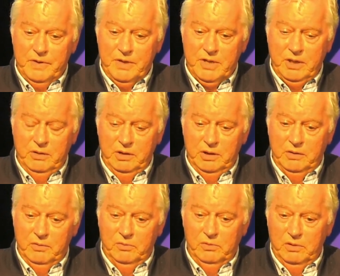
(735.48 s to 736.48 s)
so, you know,
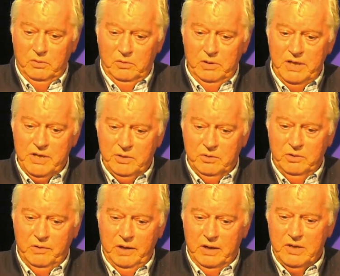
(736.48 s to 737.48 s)
all, all these sort
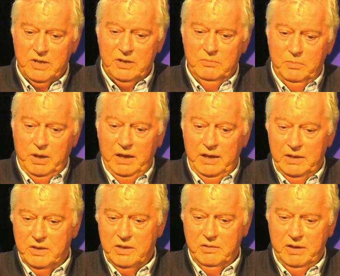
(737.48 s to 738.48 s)
of things
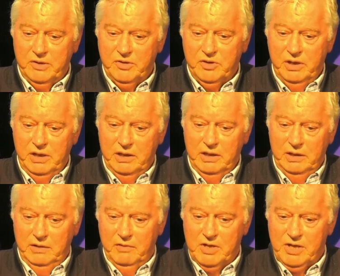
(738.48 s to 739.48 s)
combined to actually
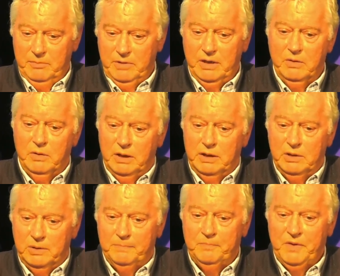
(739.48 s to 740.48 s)
give us something quite
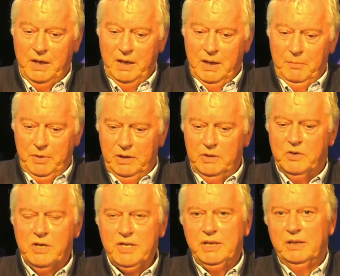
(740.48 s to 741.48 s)
good. But the
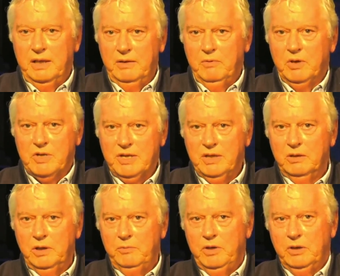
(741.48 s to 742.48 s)
interesting thing was that
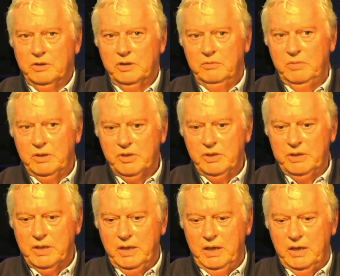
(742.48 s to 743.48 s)
although we'd gone to the Michelin
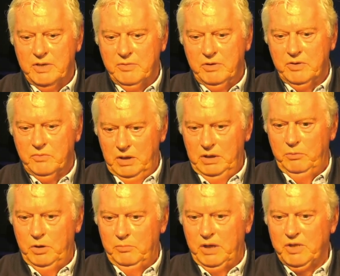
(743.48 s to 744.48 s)
tyres, which really
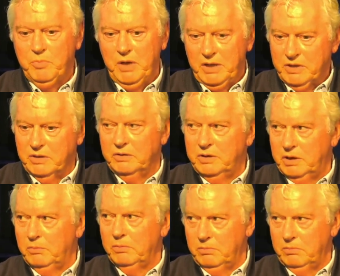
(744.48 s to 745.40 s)
were much better, and you know,